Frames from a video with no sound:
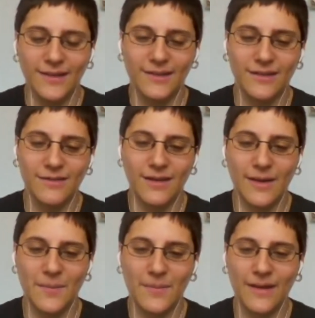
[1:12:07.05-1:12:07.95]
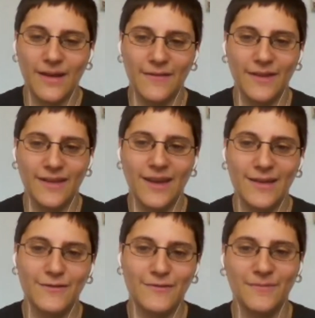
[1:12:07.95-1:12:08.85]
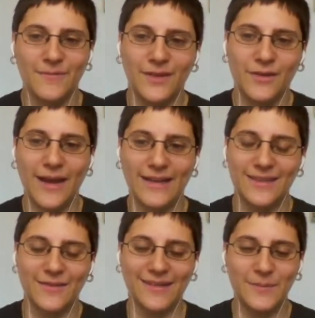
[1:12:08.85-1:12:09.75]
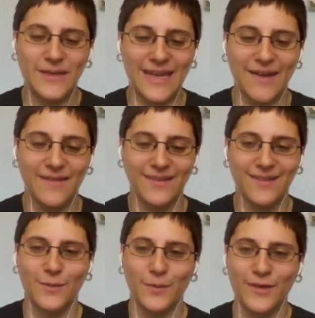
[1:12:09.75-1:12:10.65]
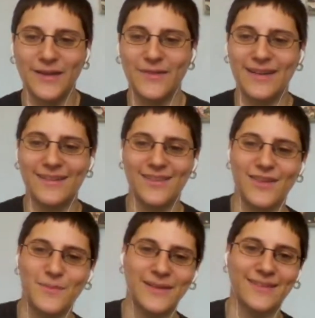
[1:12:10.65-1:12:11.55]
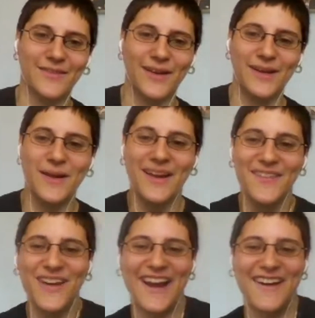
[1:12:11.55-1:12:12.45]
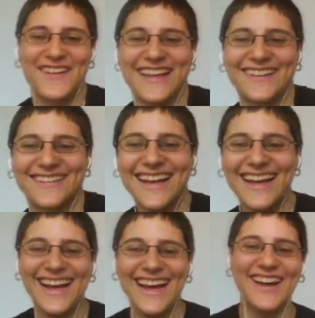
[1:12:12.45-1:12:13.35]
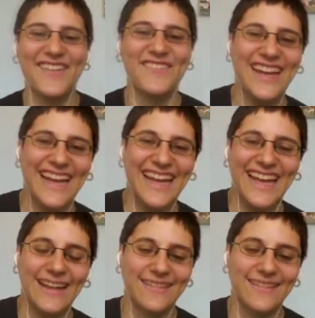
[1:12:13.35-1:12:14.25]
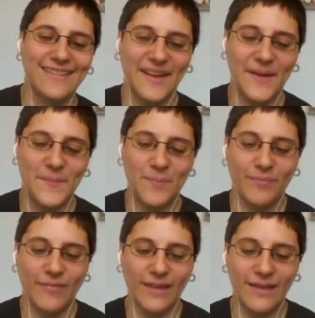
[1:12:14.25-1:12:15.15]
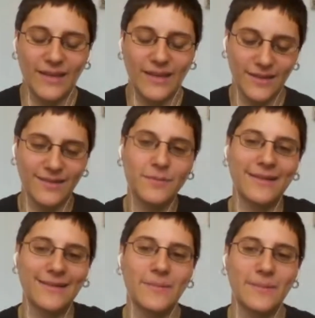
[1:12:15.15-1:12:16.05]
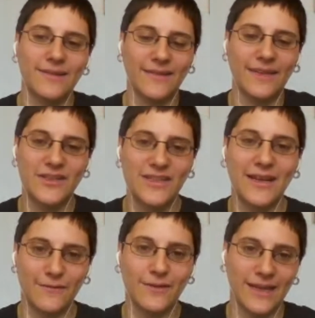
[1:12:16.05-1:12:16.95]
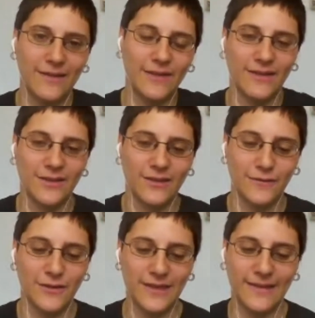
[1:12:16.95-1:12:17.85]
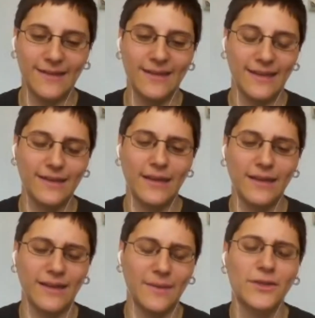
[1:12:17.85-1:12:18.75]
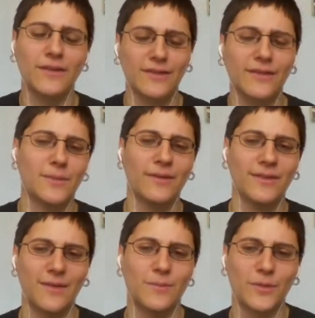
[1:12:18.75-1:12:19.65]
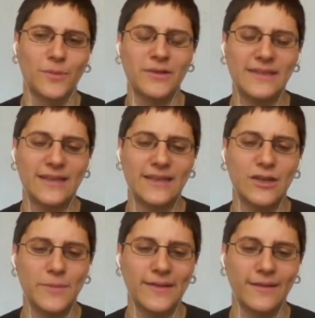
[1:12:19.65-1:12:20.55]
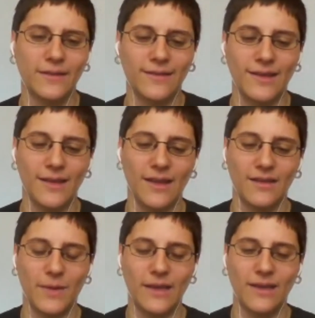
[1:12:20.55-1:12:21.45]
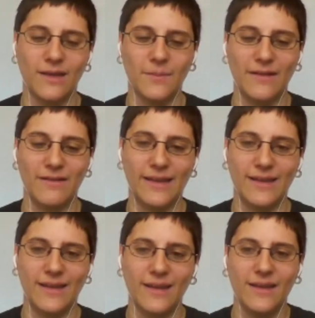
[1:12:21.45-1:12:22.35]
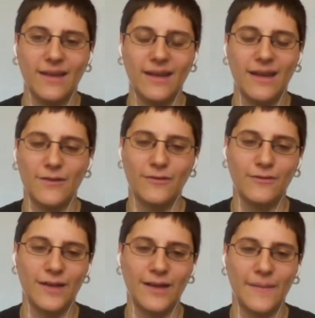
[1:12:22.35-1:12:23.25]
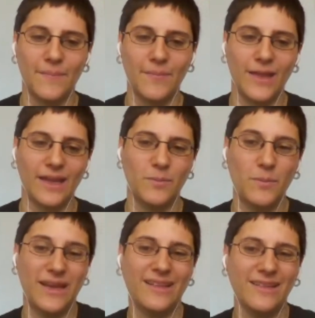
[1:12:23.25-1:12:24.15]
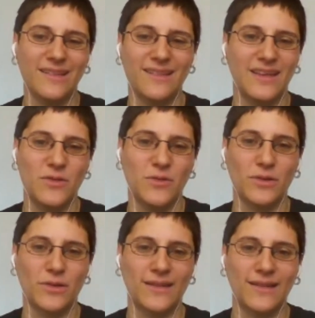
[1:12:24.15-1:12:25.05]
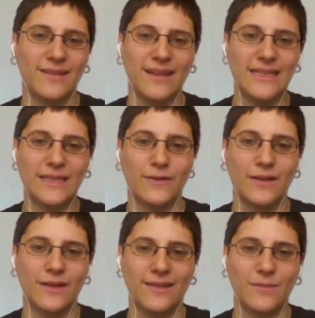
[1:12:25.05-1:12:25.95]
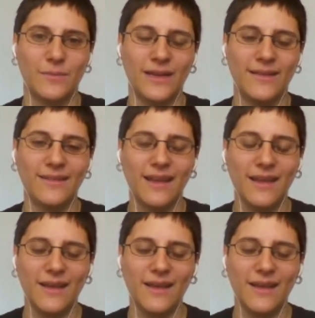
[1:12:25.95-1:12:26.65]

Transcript: So um, I've like kind of cracked the recipe now, and this is one of my greatest achievements. I'm very proud of this. Um, it's um, there, there's some recipes on the internet for like vegan dog food, and they say like um, dogs are supposed to have more protein than humans, so they say like make it about like half um, like beans is the usual thing. They say like different kinds of beans.